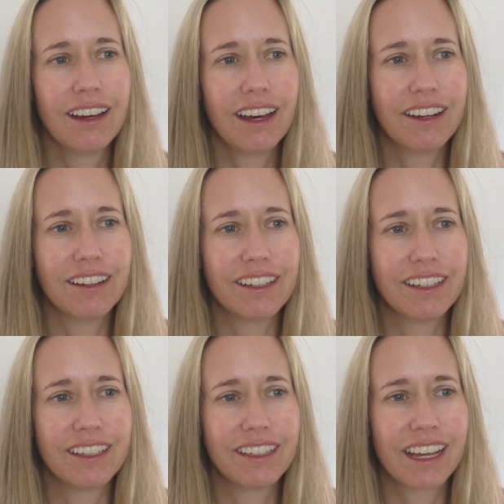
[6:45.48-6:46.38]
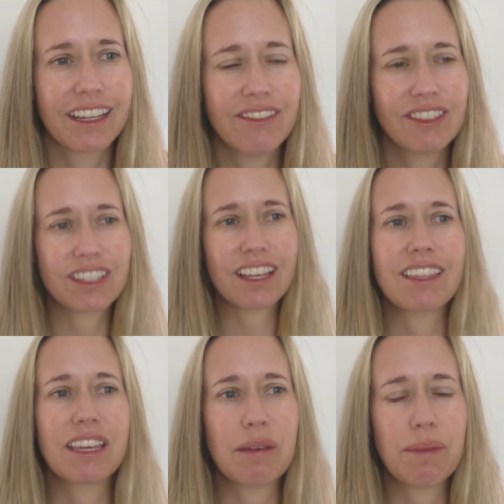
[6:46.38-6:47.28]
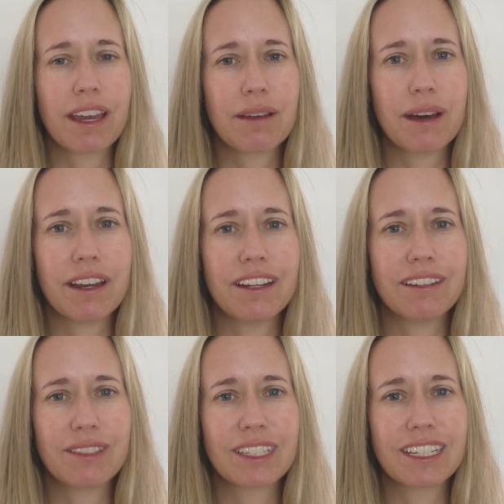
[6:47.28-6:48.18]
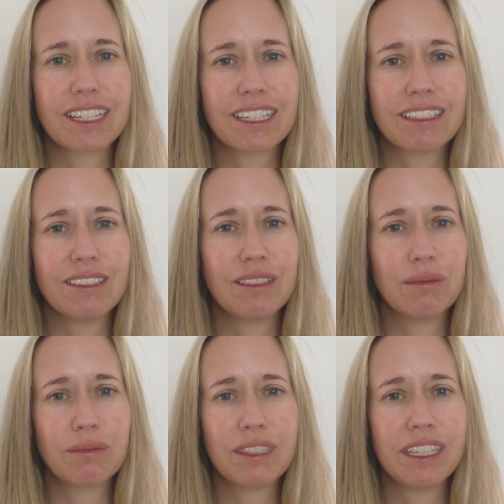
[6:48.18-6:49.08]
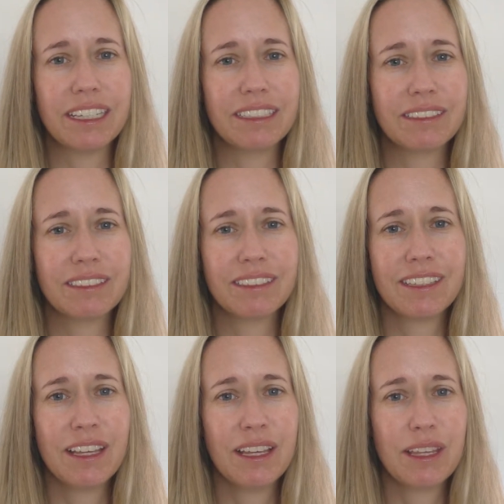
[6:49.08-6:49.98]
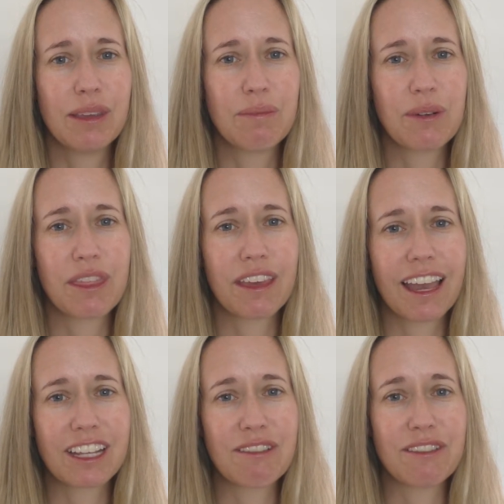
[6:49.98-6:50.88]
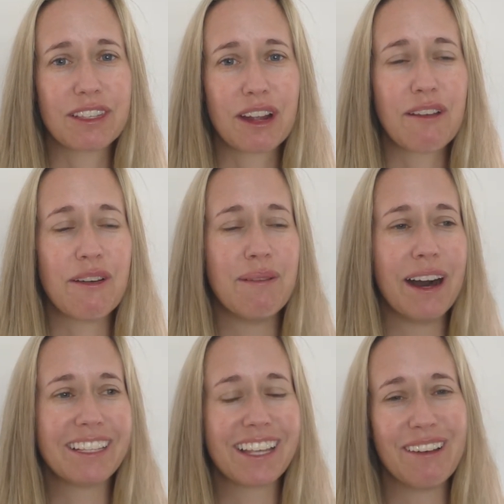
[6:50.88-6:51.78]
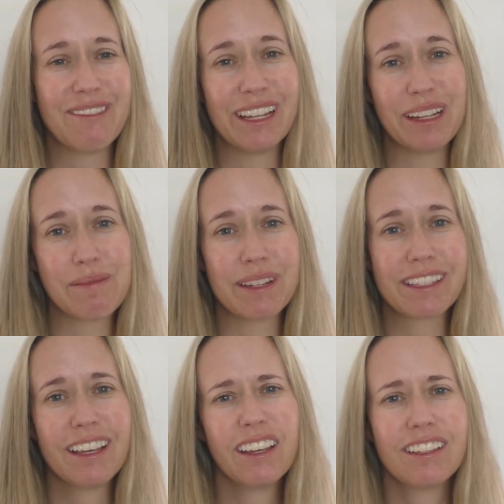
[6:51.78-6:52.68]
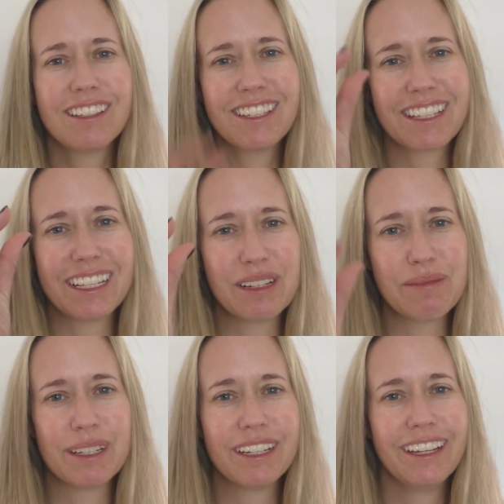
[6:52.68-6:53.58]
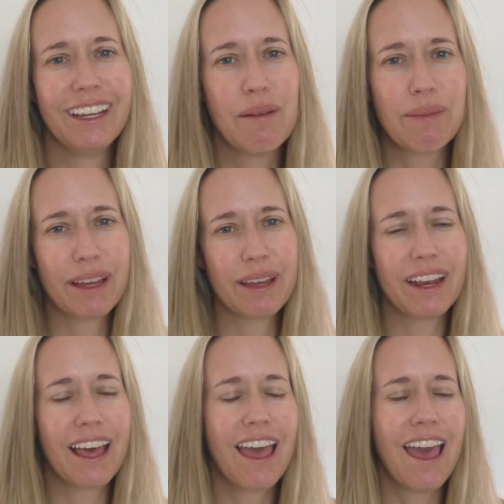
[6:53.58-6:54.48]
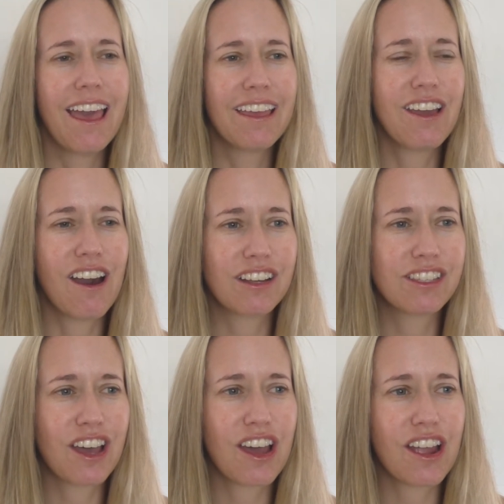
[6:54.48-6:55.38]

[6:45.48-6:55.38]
I don't know. Like, even just like thinking back about it, I'm just like, oh, Tegan, you poor thing. I actually feel sorry for myself a little bit, just a little bit. But yeah, so